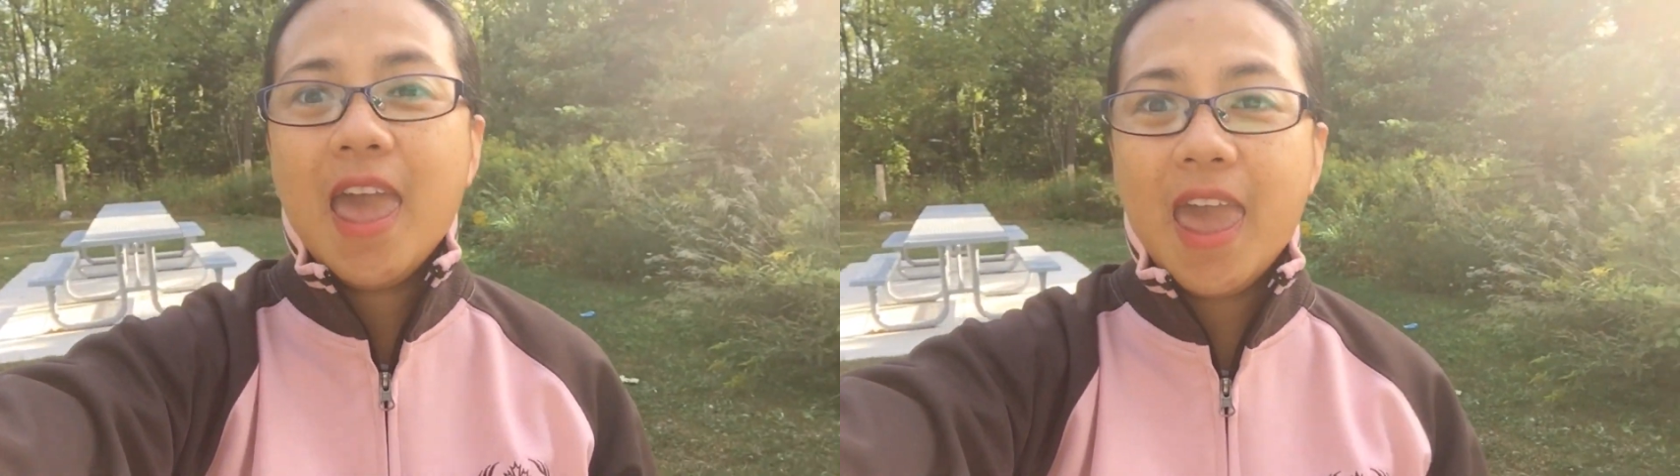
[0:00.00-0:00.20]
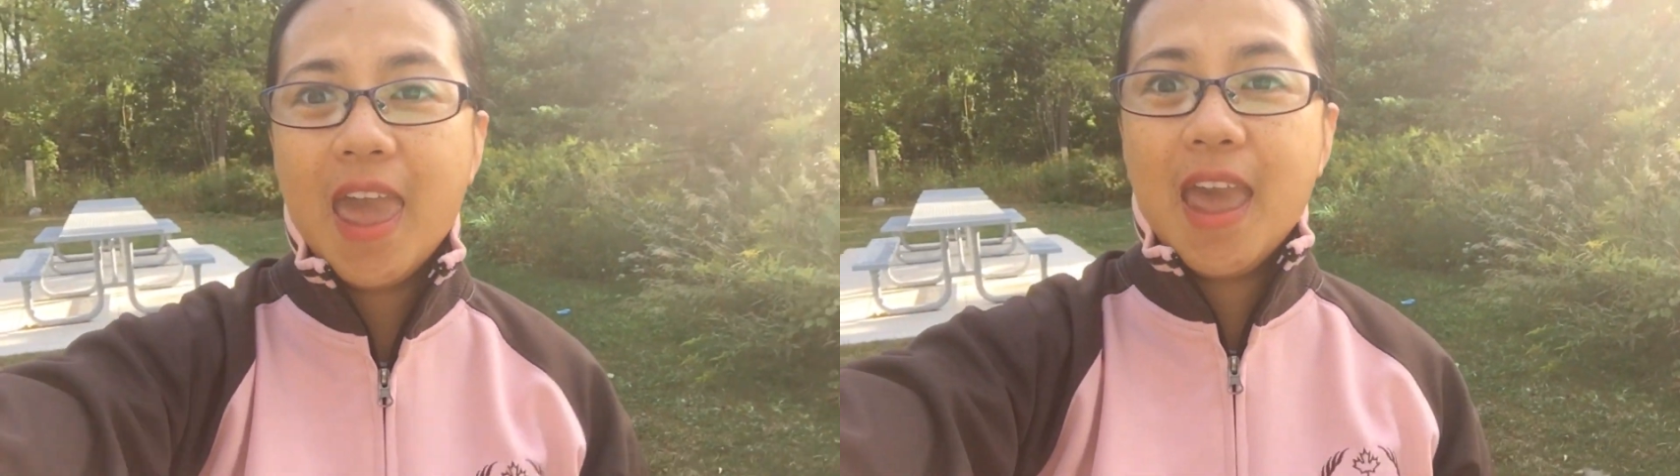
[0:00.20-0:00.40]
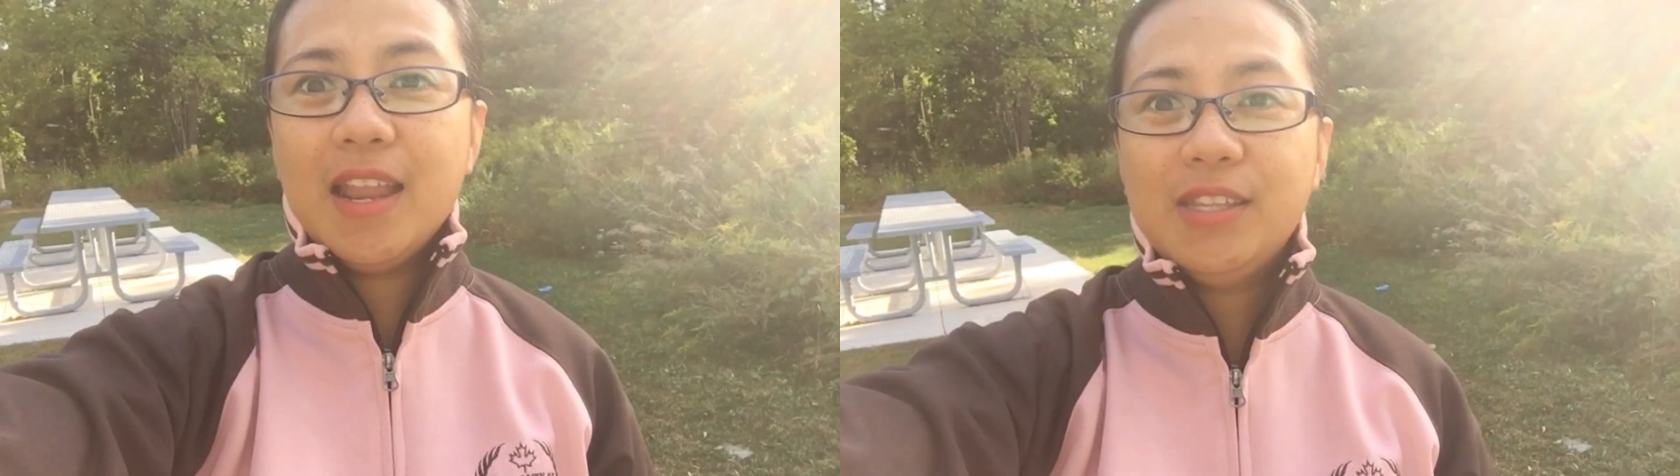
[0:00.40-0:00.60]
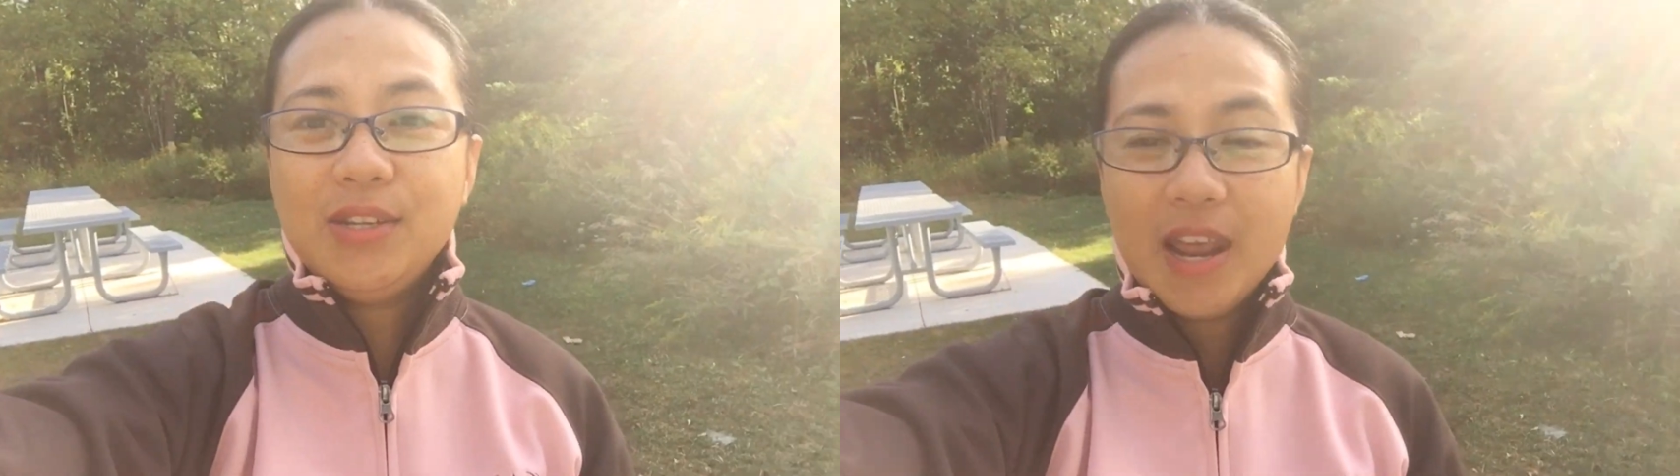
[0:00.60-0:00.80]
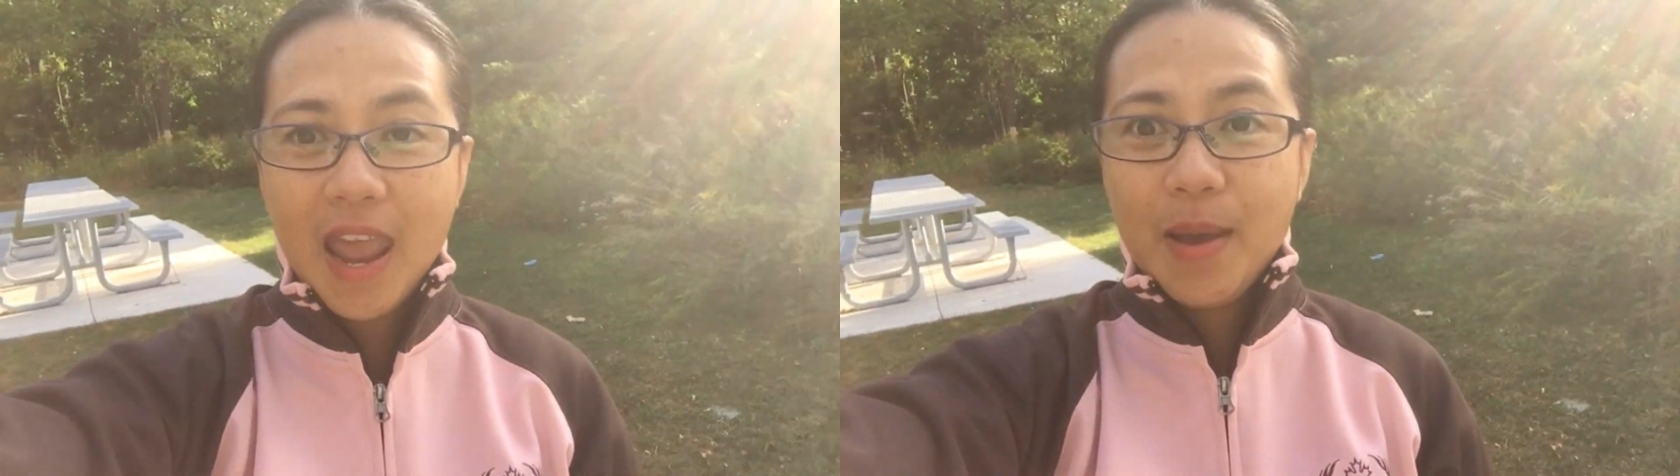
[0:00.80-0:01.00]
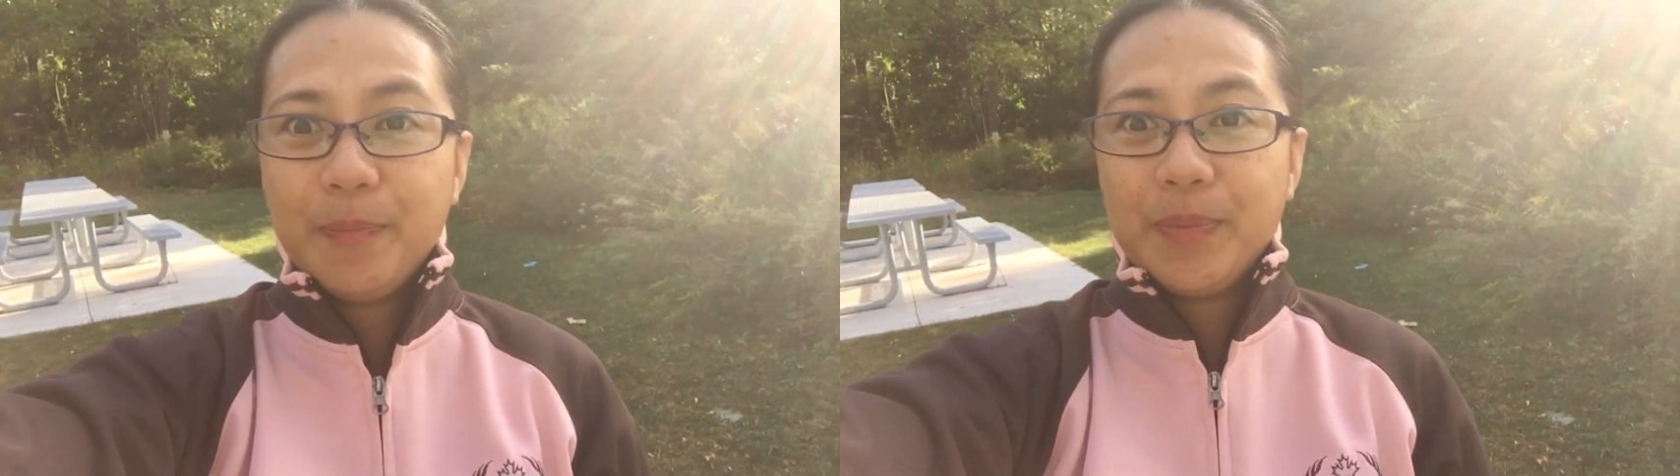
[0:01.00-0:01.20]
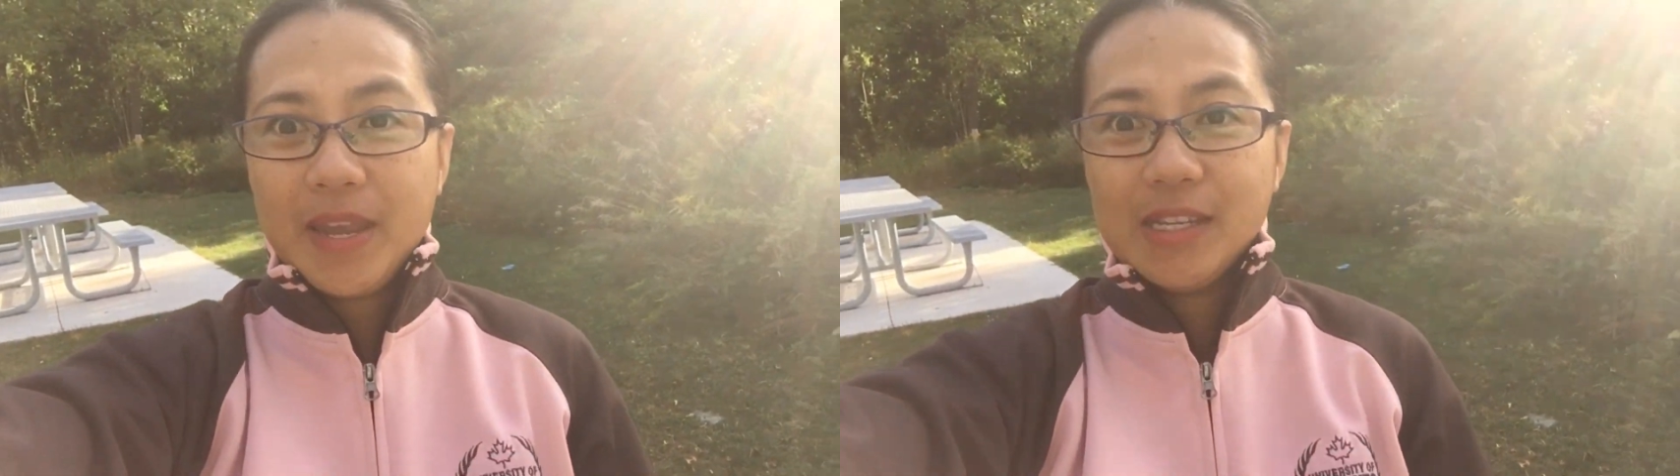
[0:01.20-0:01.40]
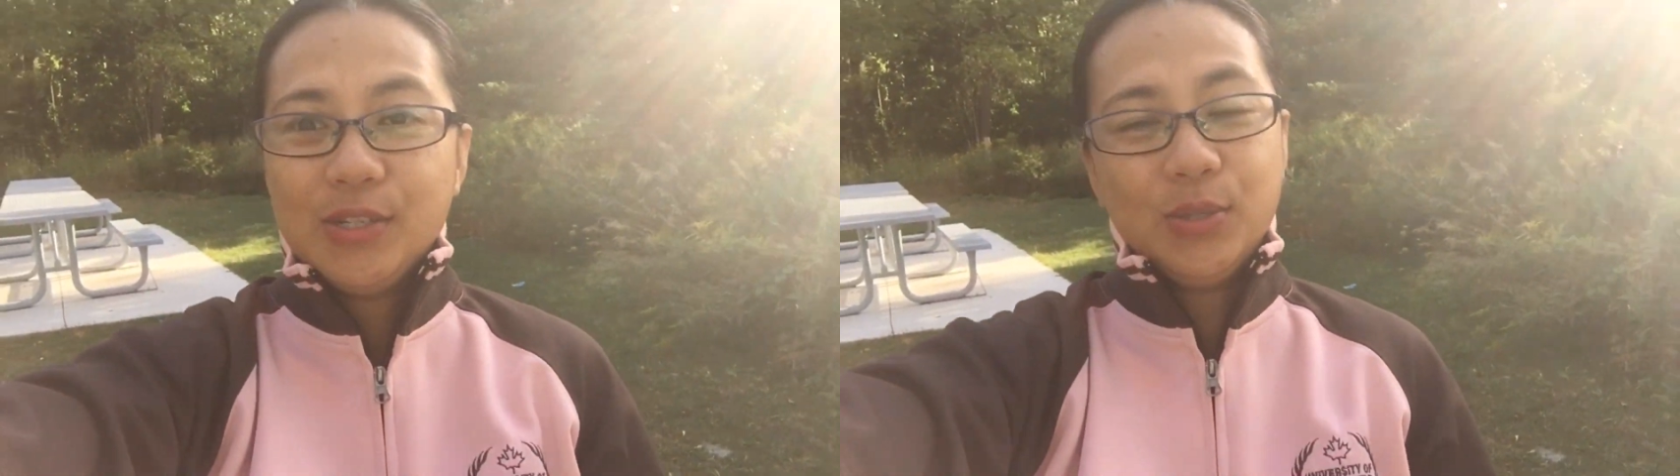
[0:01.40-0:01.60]
And today,
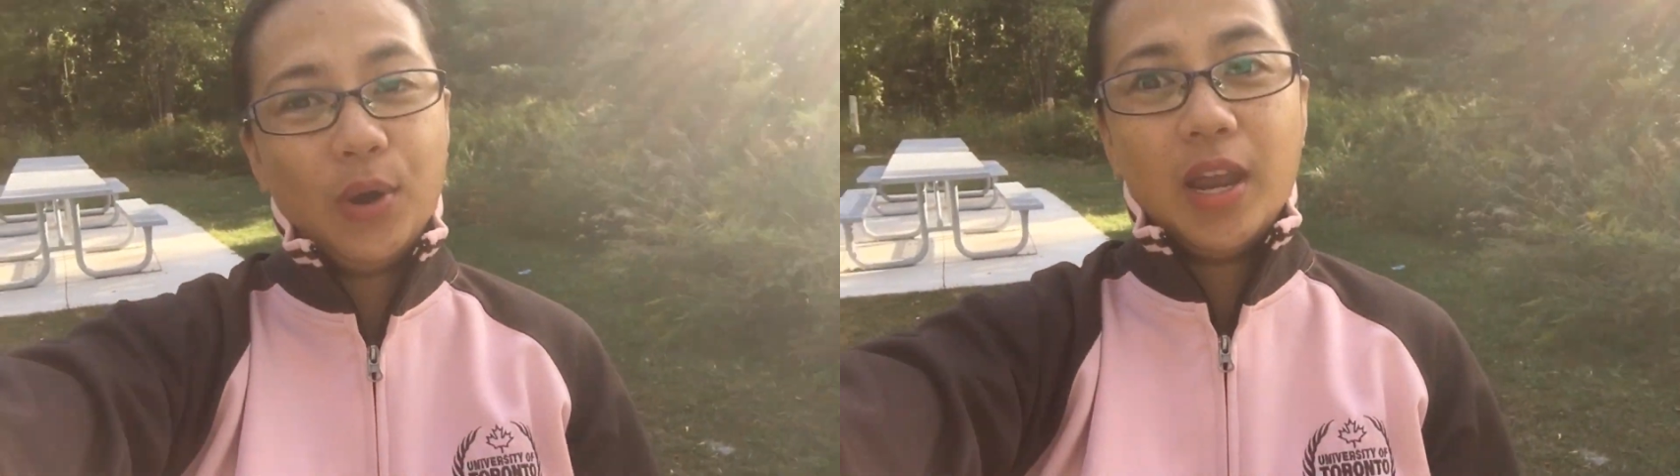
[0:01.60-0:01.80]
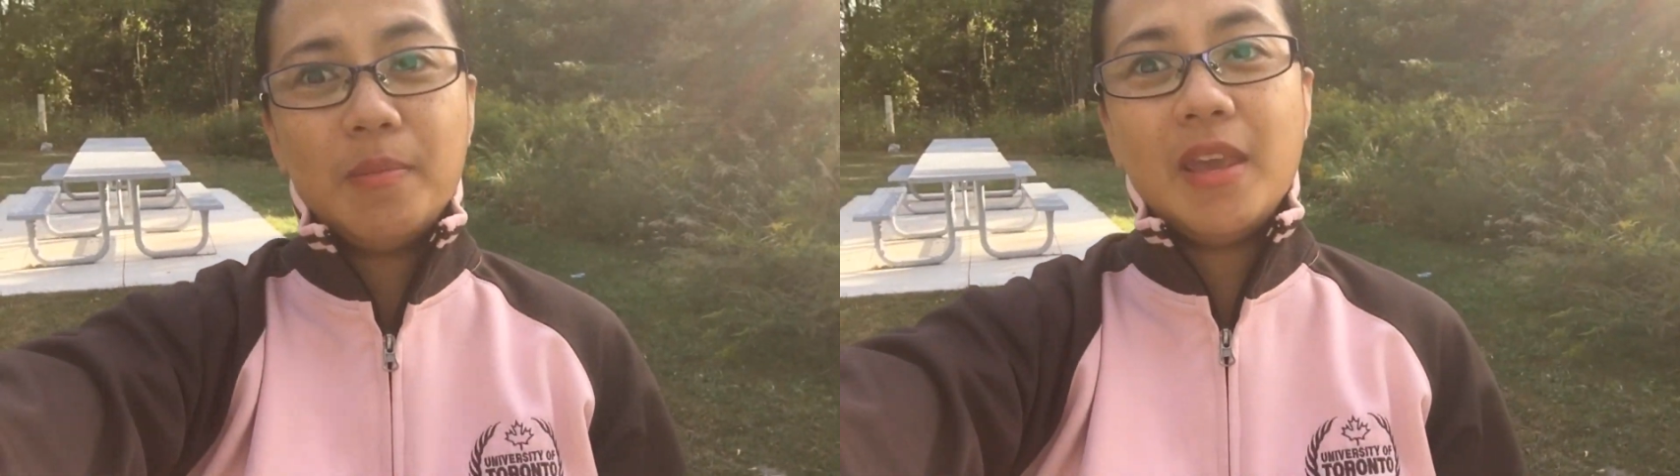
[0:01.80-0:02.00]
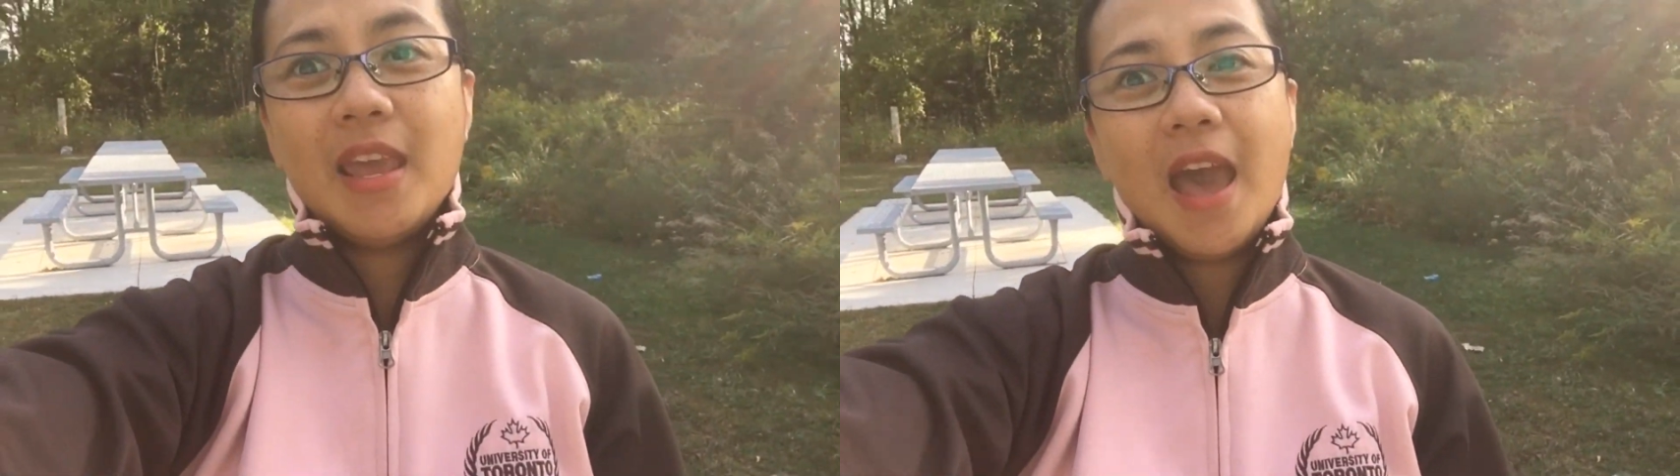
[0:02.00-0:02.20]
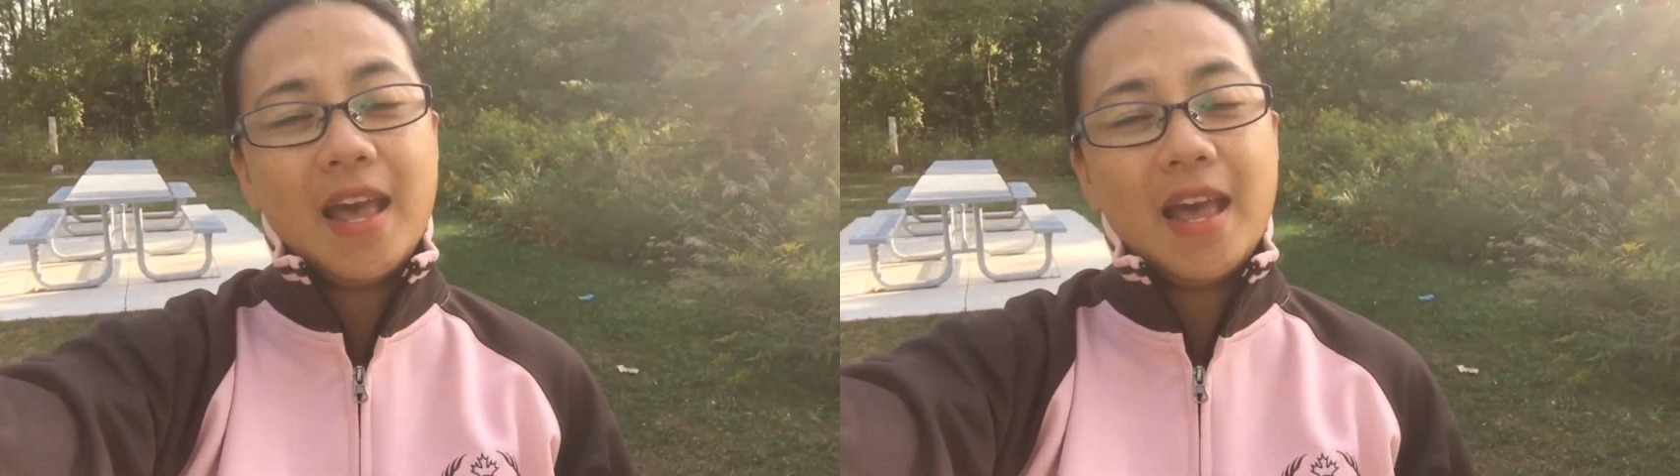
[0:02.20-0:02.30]
please join me